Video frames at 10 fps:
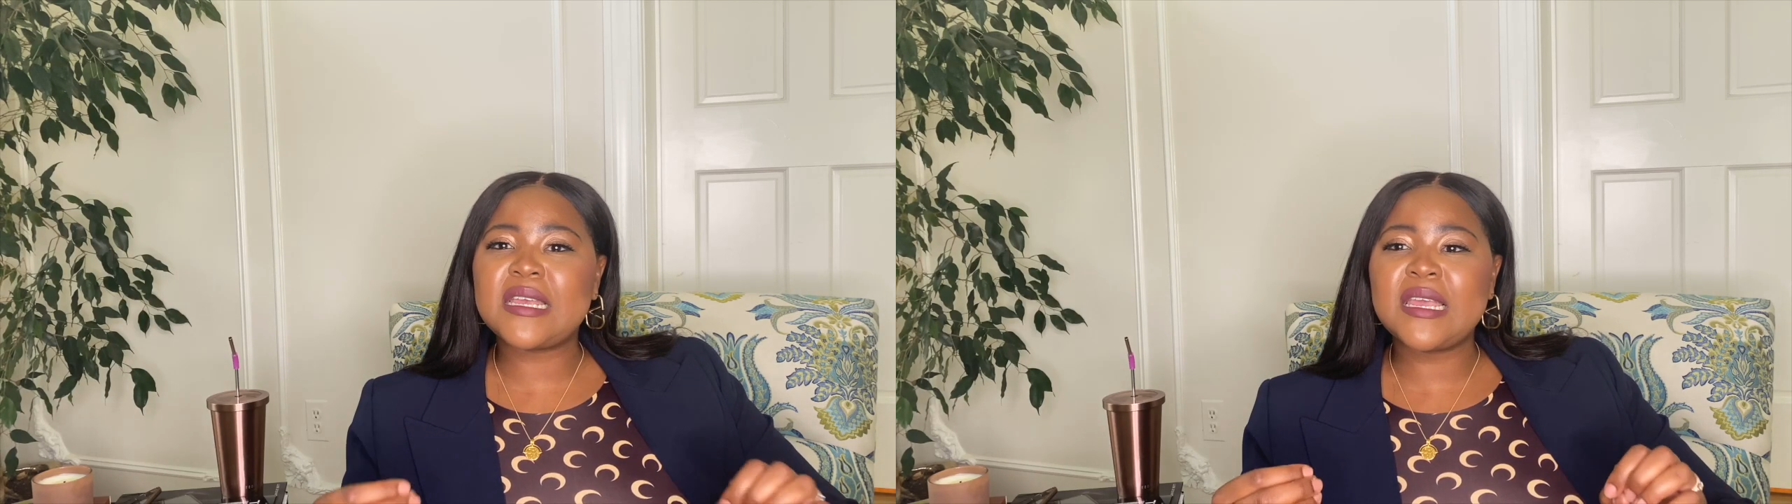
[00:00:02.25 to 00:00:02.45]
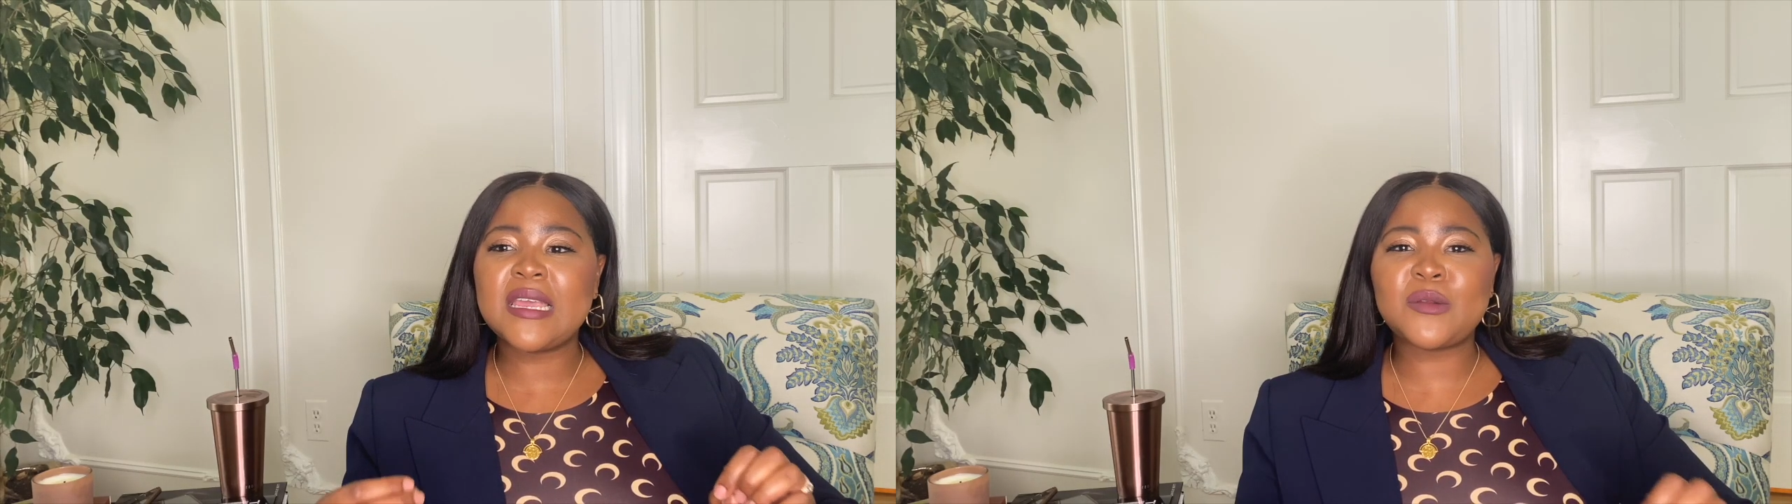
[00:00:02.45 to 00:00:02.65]

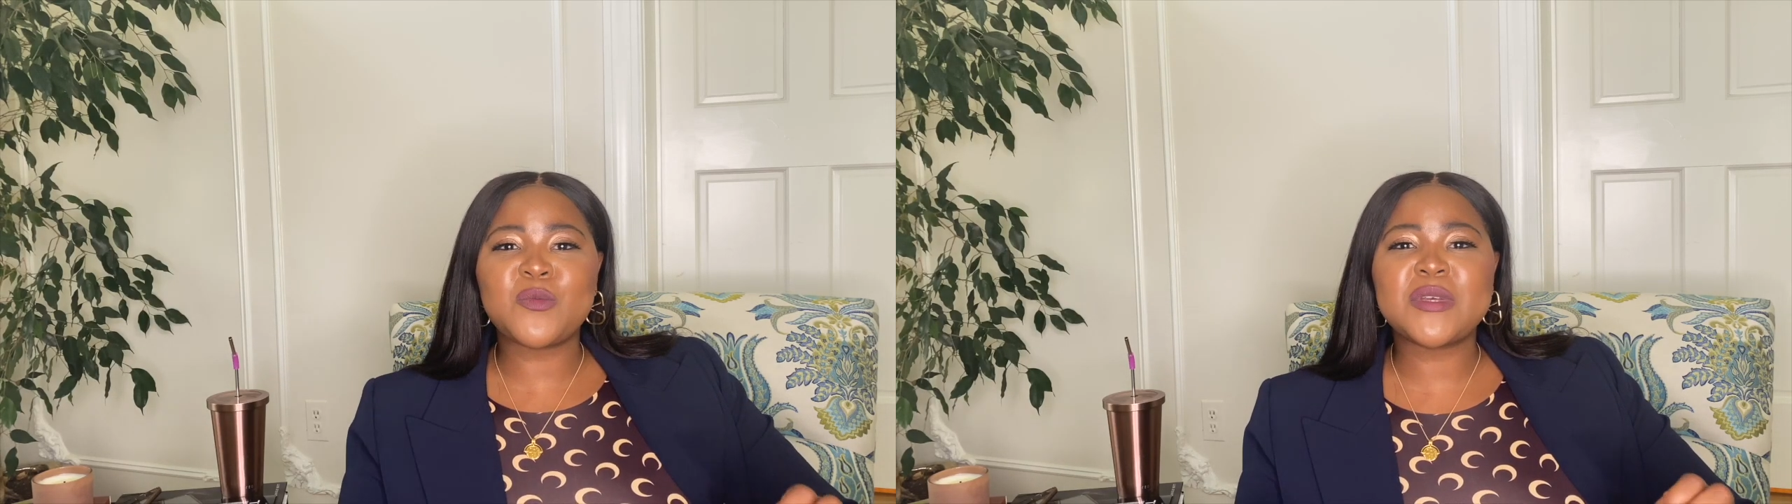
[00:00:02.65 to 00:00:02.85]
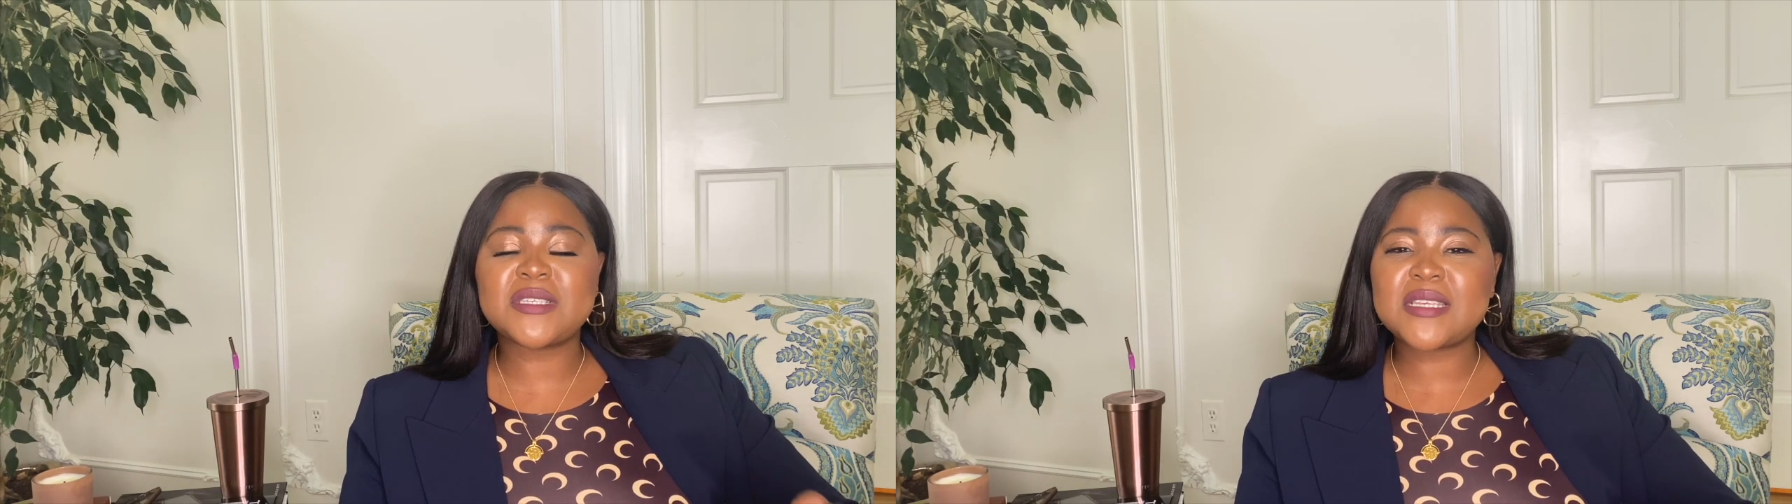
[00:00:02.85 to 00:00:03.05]
it
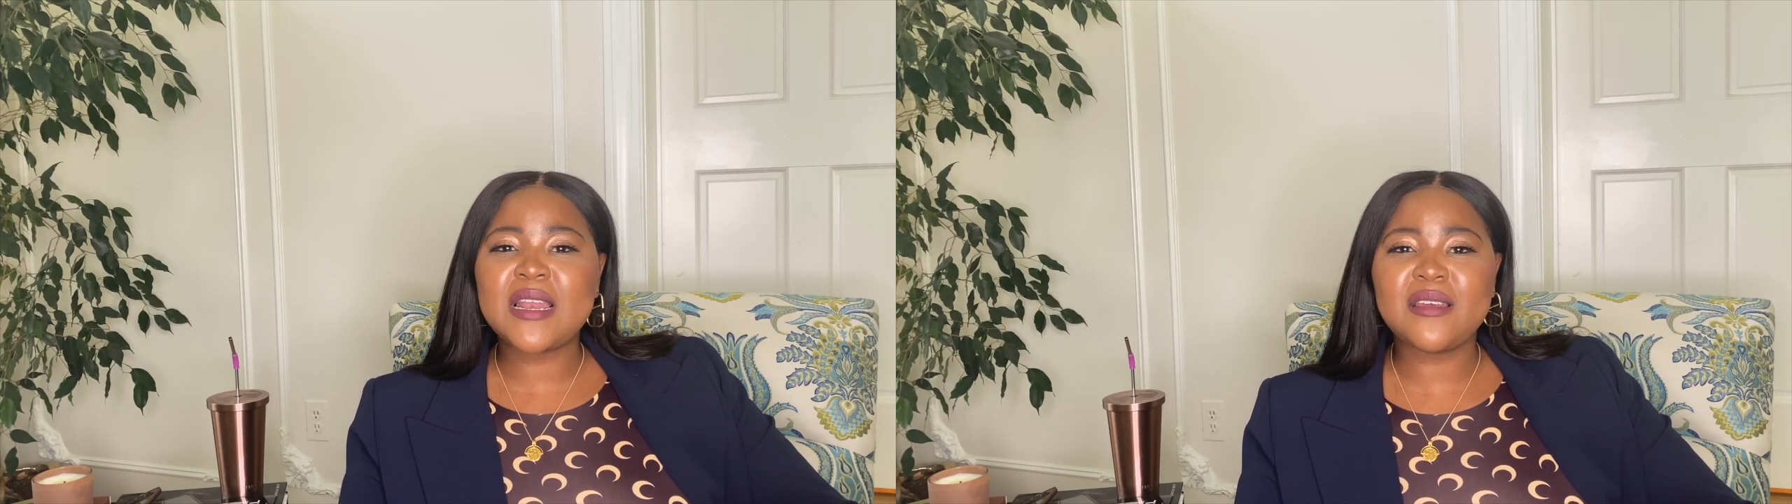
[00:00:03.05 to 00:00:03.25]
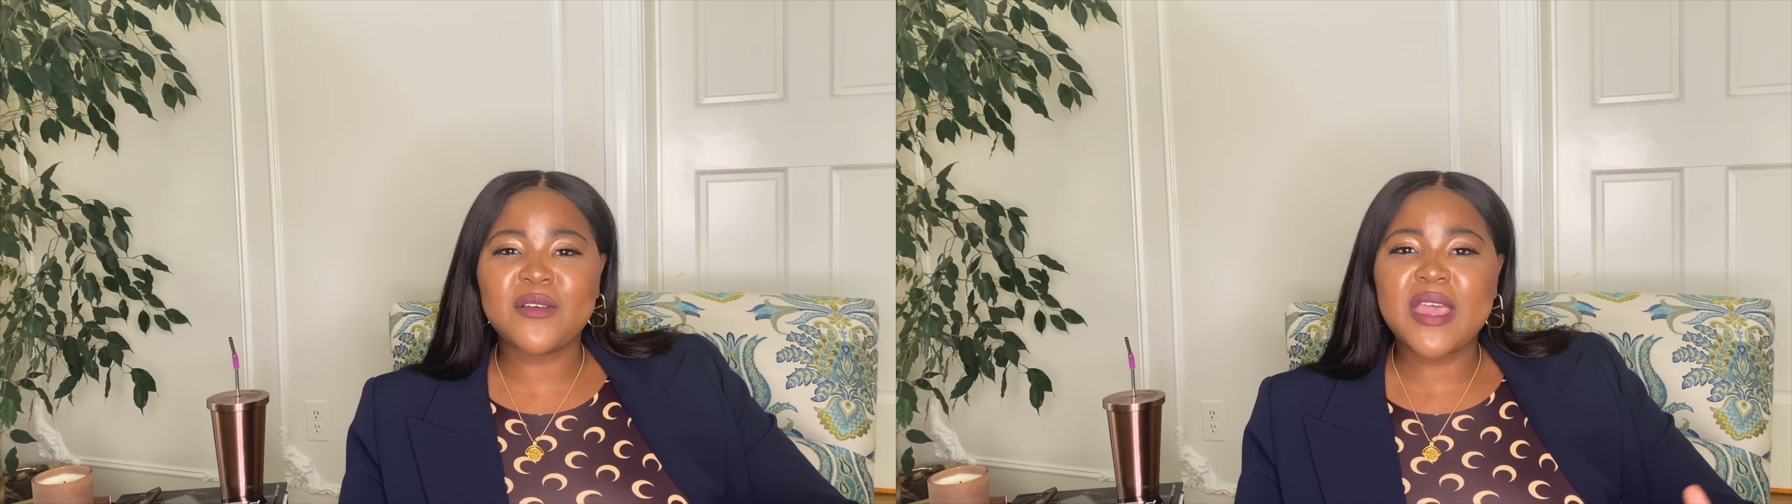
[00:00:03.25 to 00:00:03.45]
was
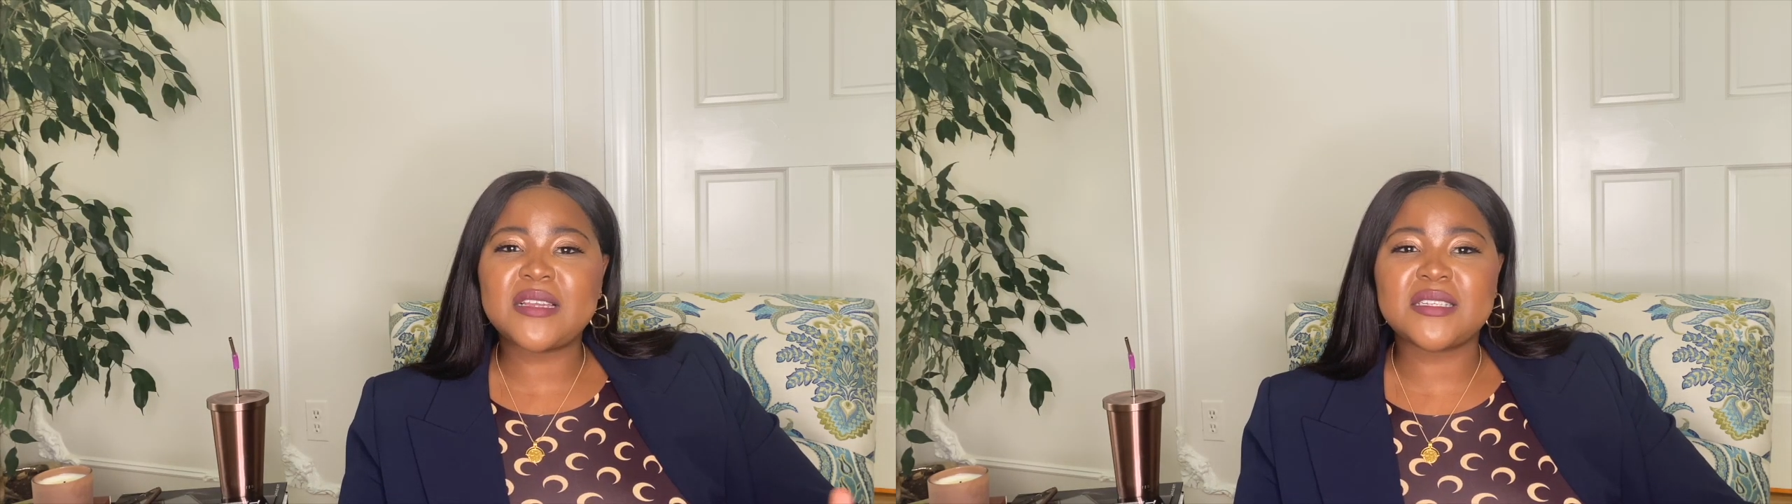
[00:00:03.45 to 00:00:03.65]
selling at